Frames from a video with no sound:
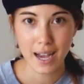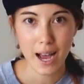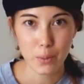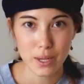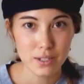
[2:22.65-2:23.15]
I
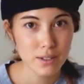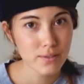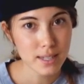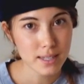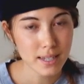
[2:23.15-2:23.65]
went to
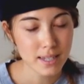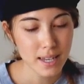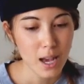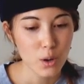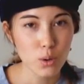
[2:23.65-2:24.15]
visit
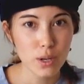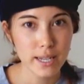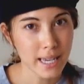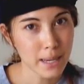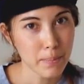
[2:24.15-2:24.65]

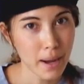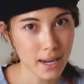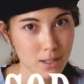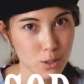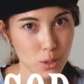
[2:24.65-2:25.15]
Cooking
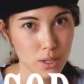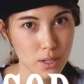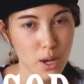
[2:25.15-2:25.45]
Pak Sot,